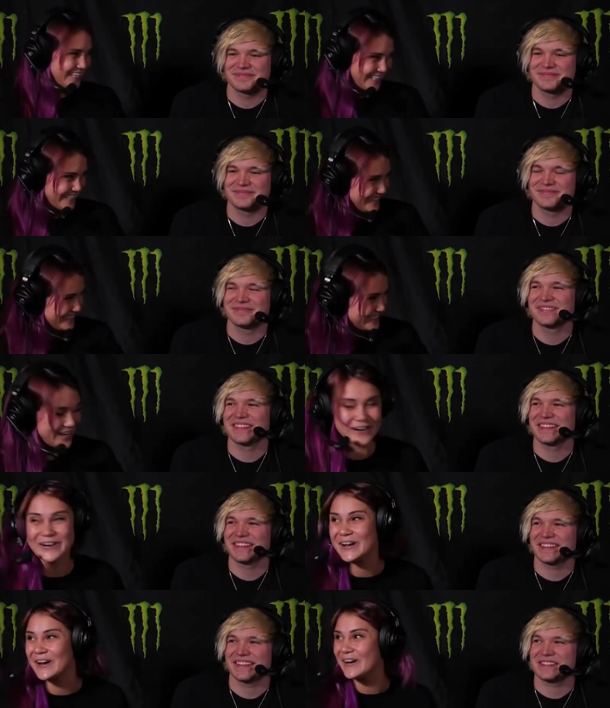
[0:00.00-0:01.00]
Speaker 1: done,
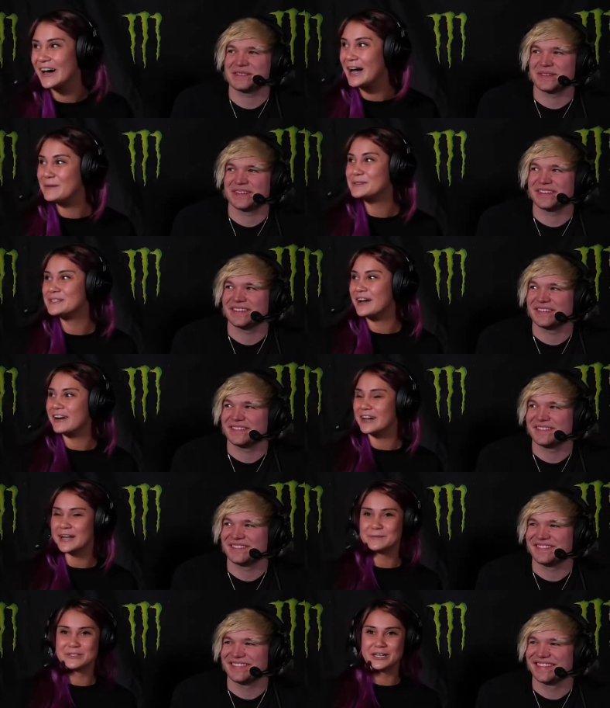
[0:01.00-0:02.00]
Jericho. I'm sorry,
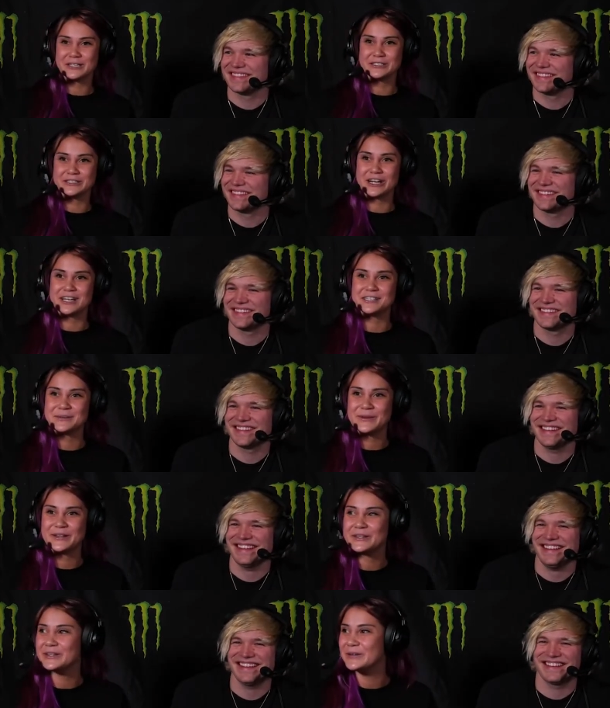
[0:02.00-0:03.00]
I'm talking trash
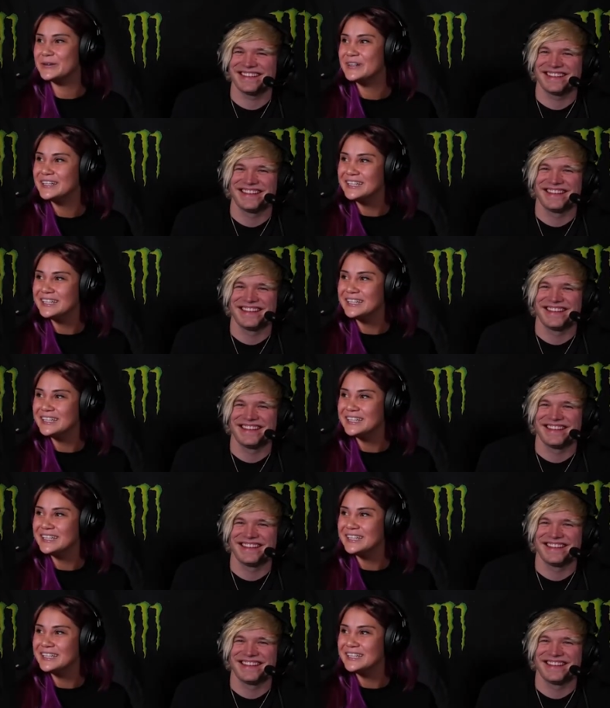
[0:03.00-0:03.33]
about you.